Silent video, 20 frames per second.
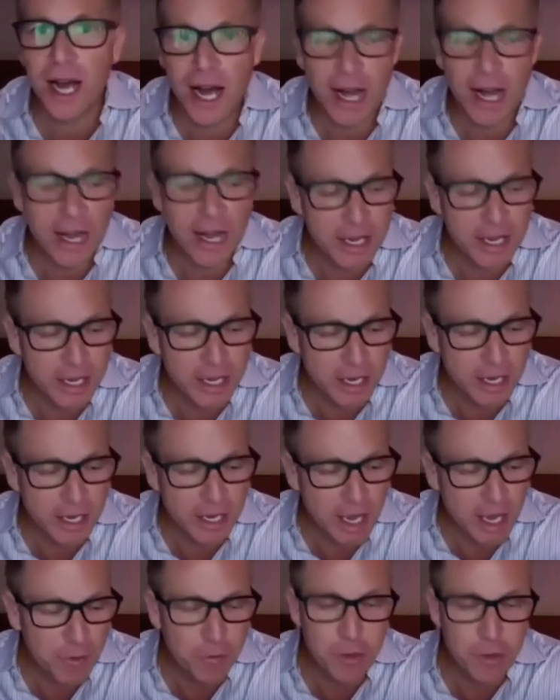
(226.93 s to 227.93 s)
I
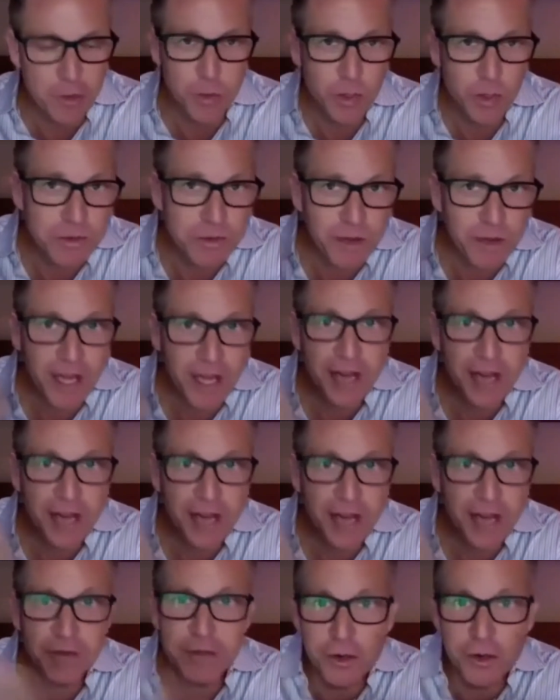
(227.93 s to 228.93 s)
have over
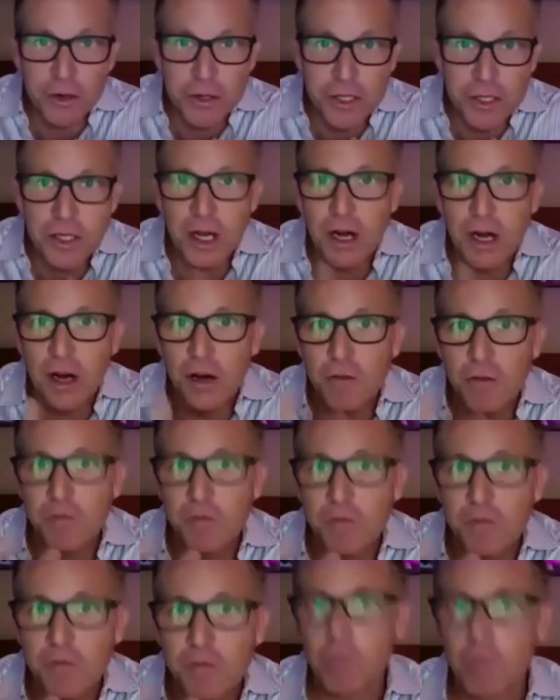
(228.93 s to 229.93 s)
25 years of
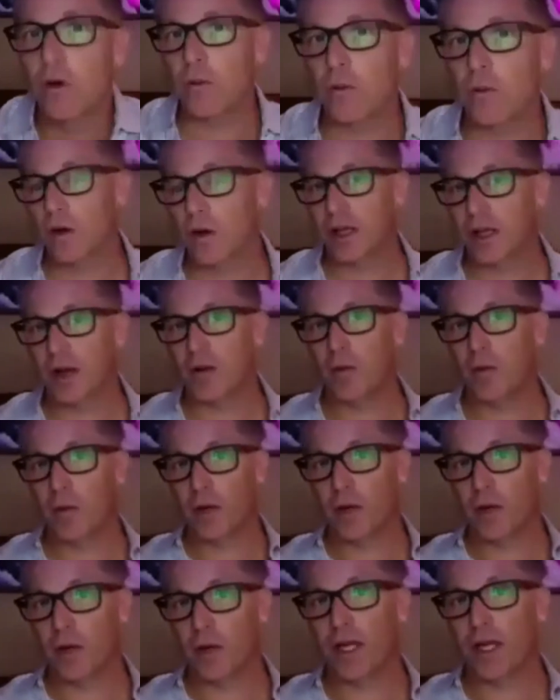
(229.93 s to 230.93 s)

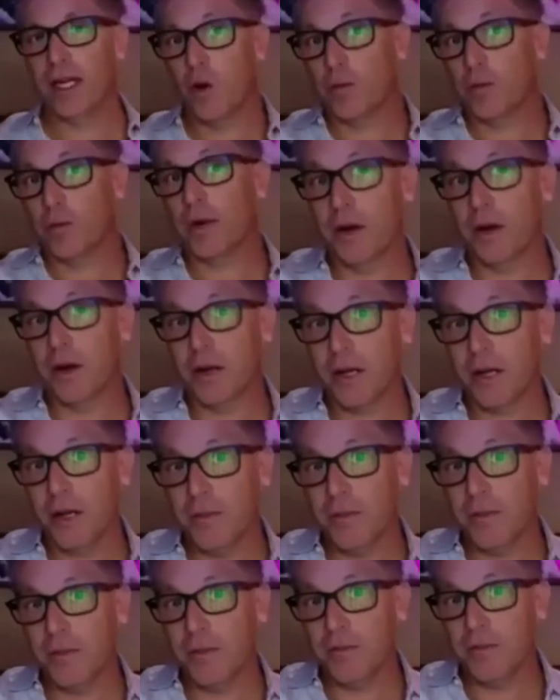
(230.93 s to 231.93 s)
working at corporate
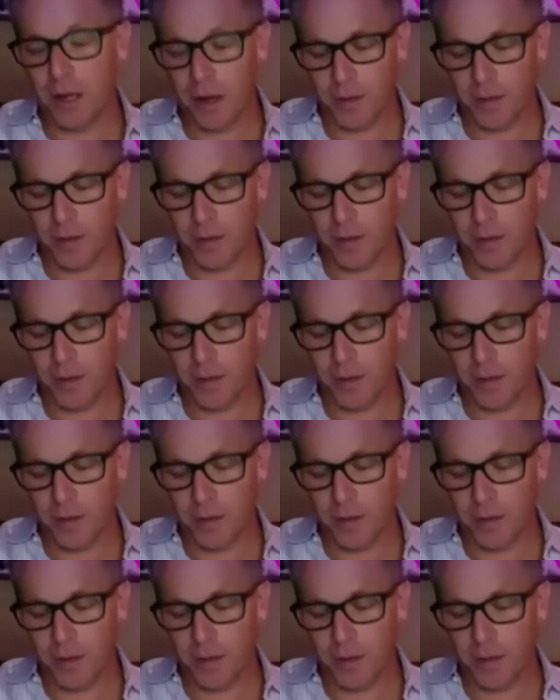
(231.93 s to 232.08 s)
America,